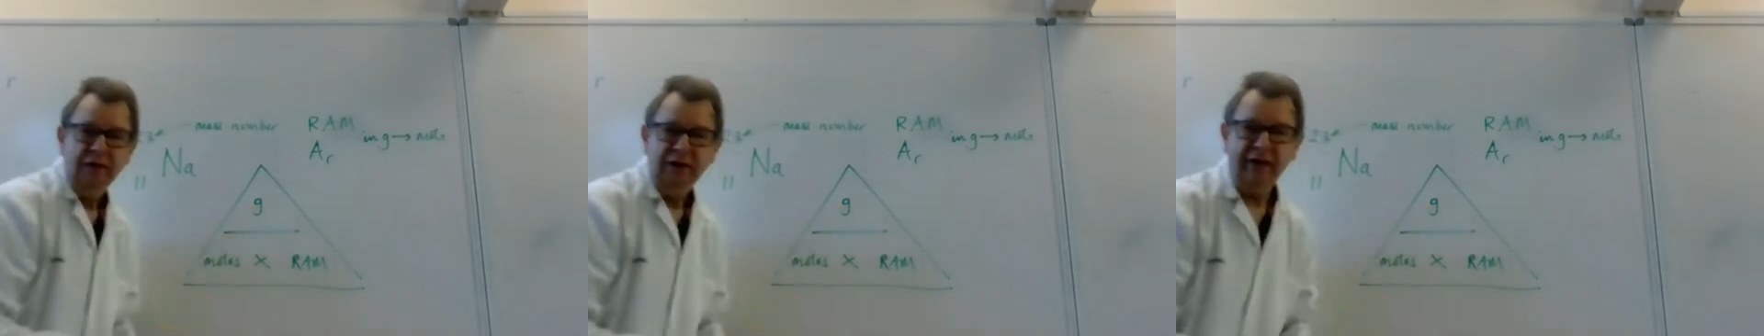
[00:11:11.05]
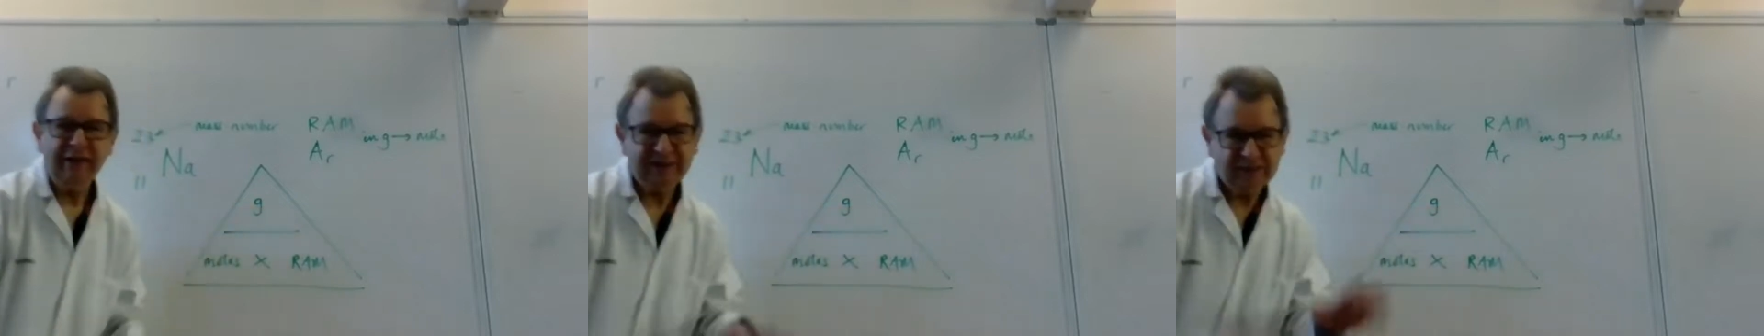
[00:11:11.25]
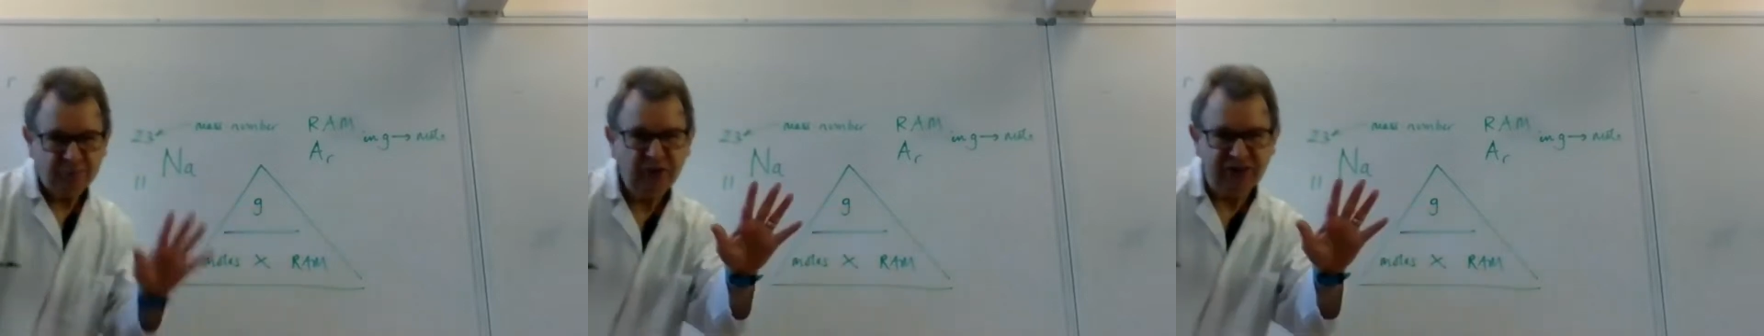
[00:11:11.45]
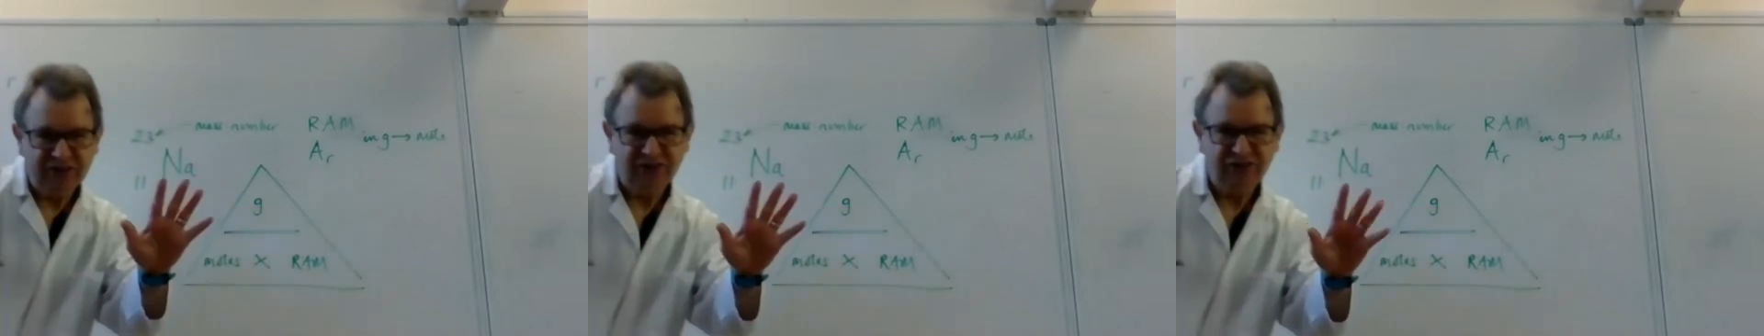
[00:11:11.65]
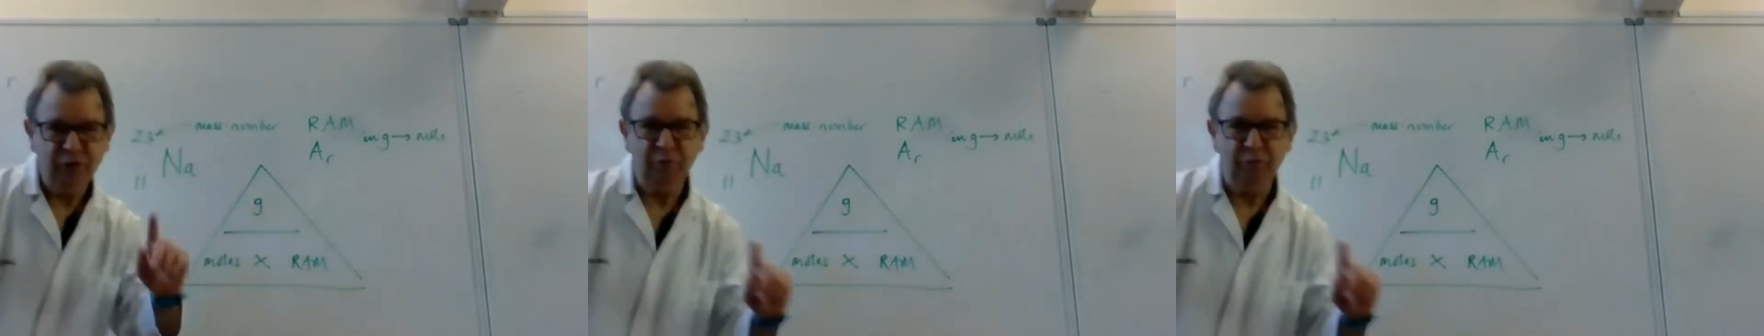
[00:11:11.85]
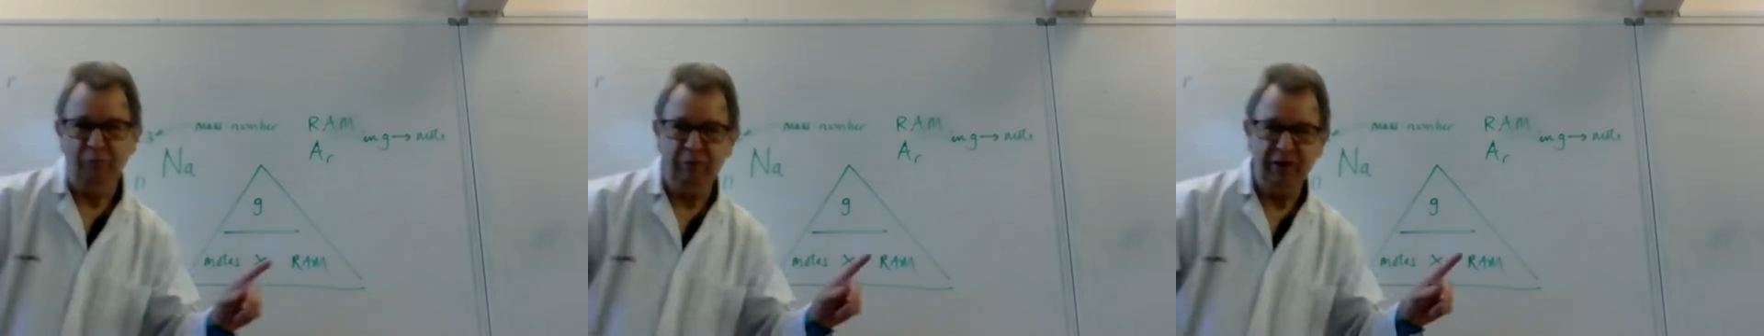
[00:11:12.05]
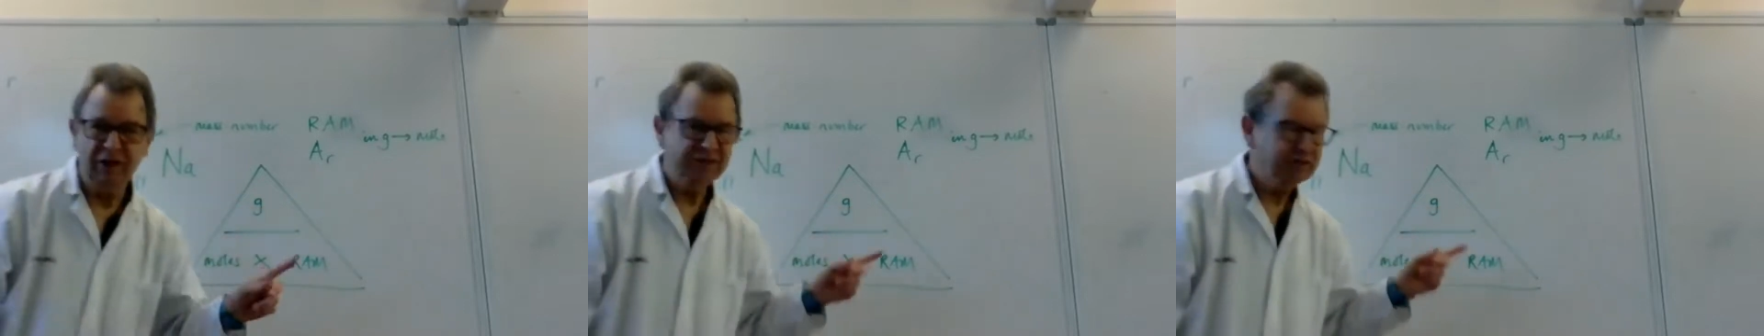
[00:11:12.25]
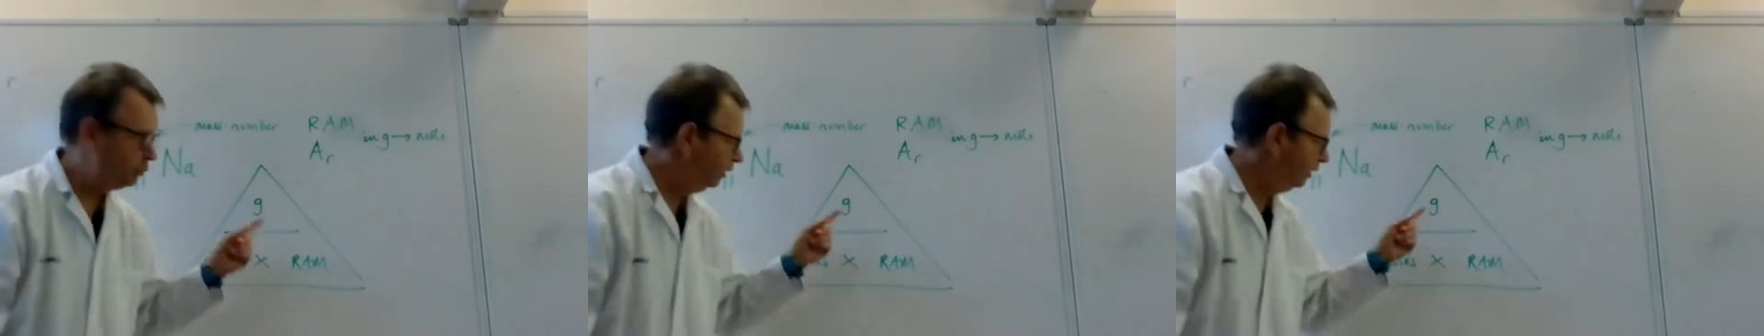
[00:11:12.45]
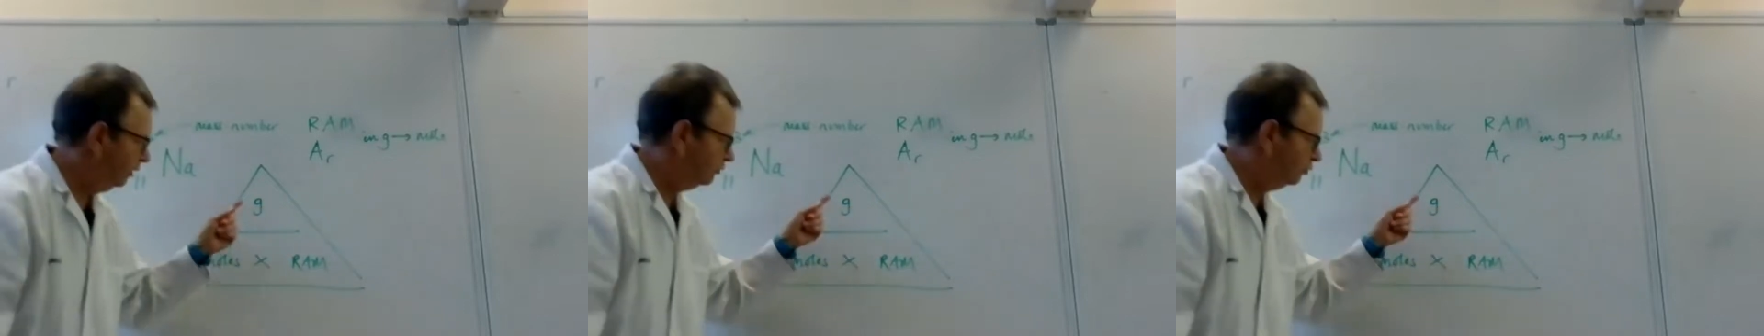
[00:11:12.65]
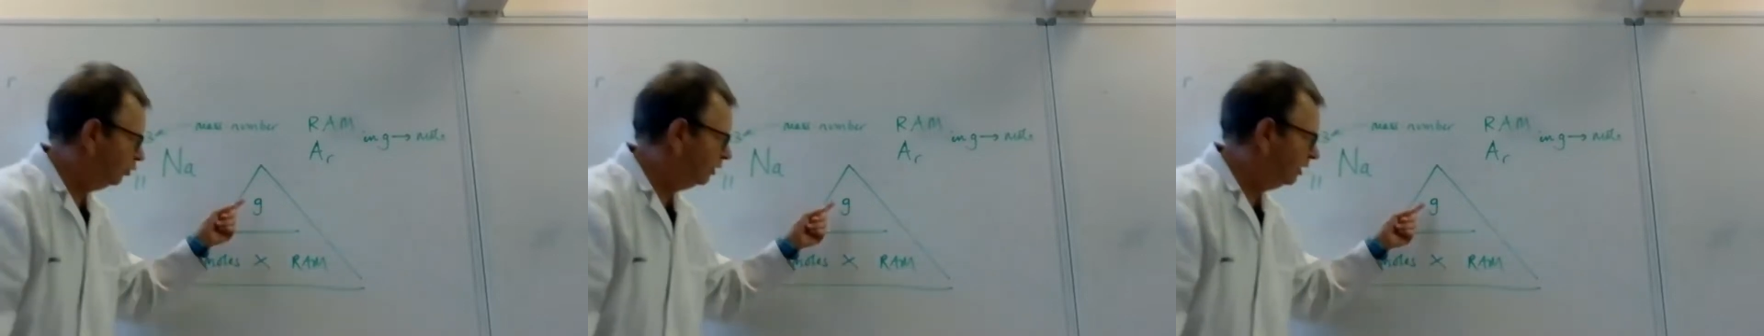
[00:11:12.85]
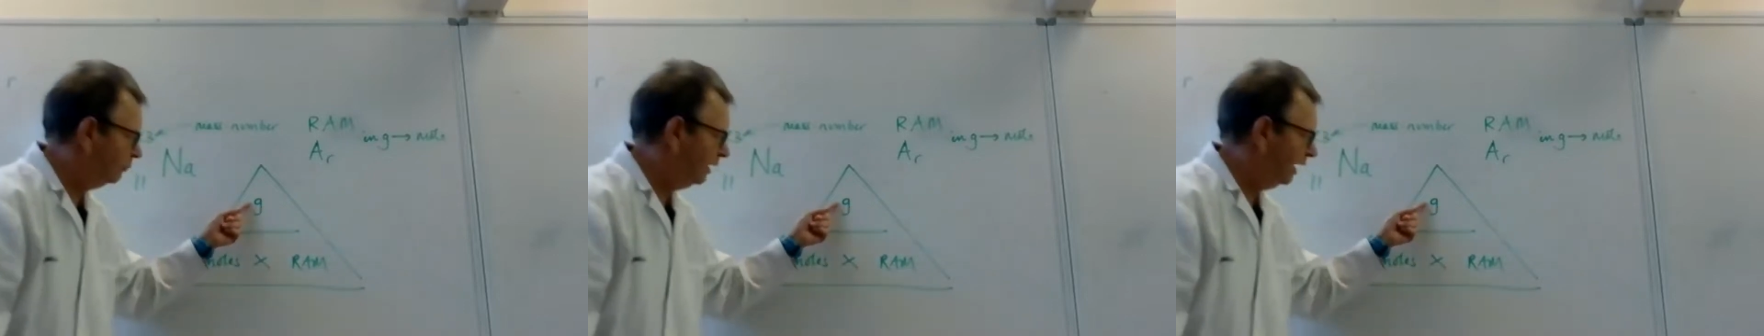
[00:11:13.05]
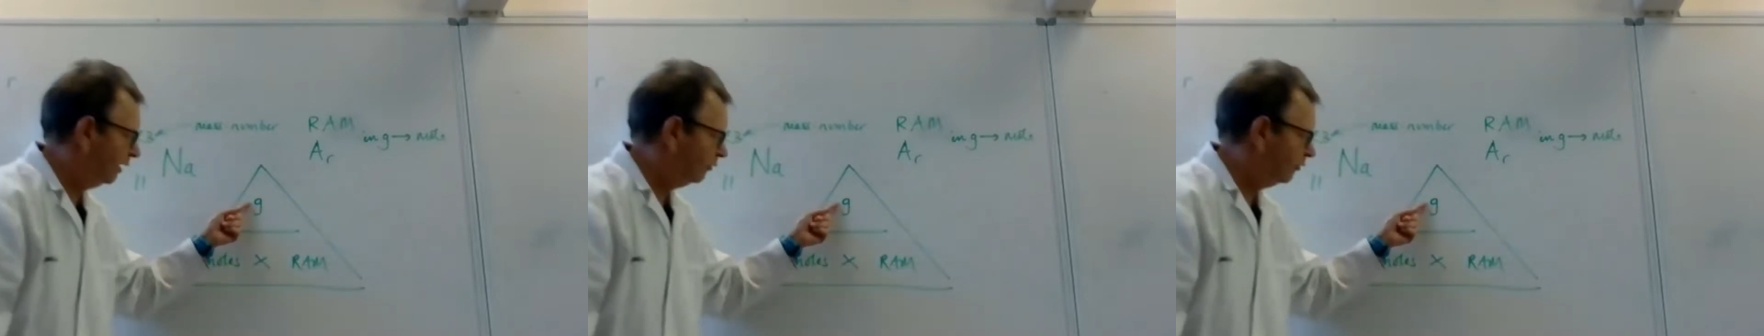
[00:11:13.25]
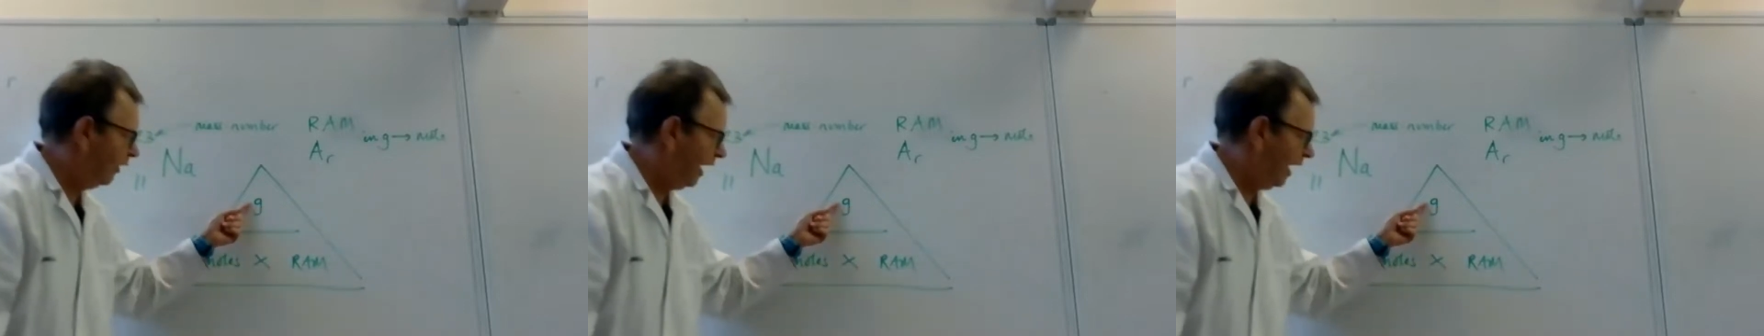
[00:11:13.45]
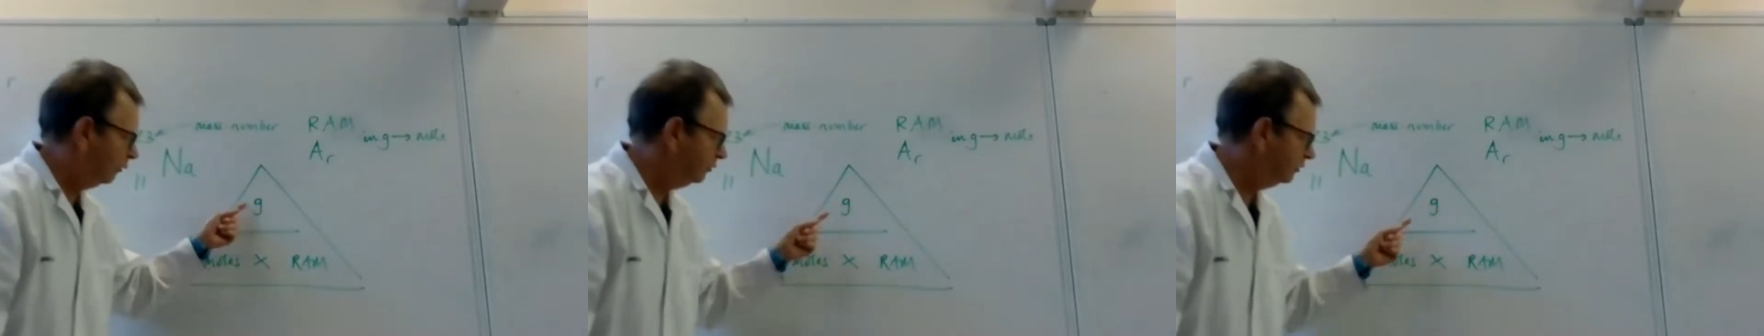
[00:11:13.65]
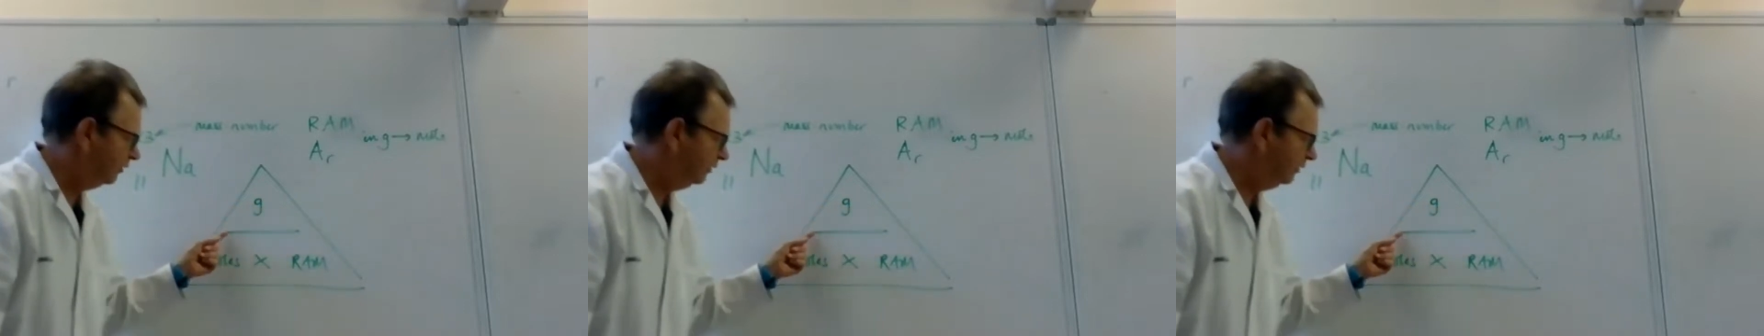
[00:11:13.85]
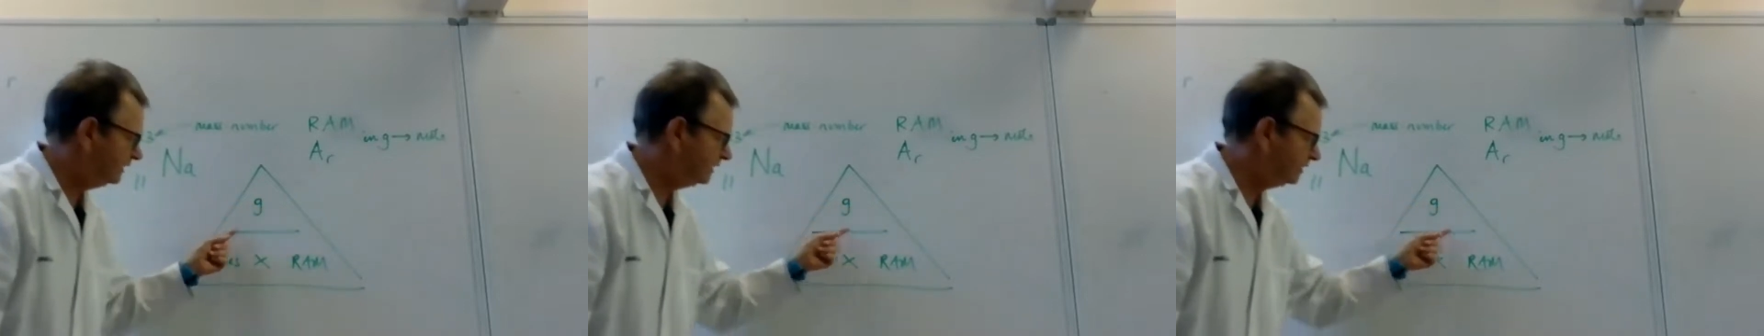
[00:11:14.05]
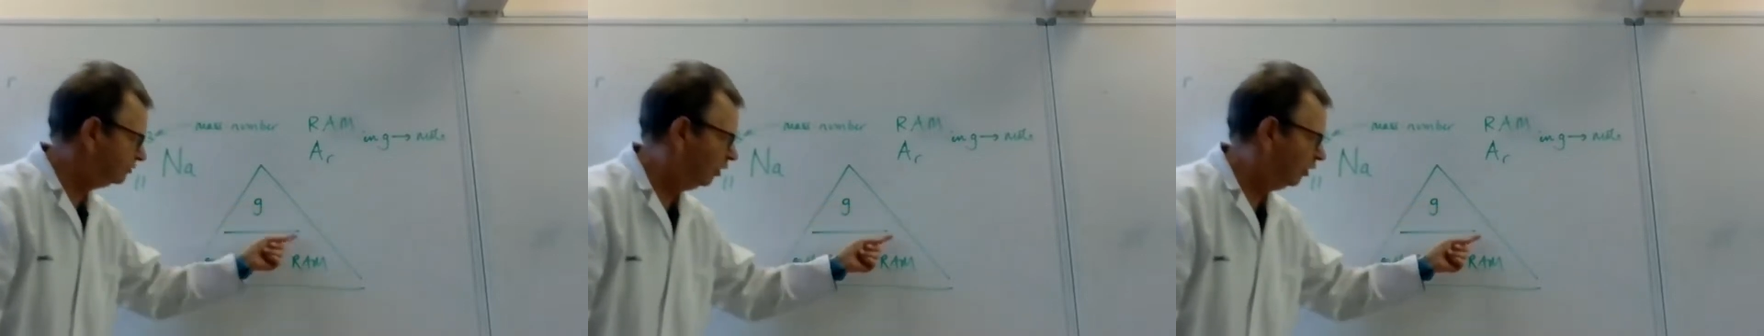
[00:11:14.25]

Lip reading: Now, that's pretty stupid, because we're not talking about ground, and this is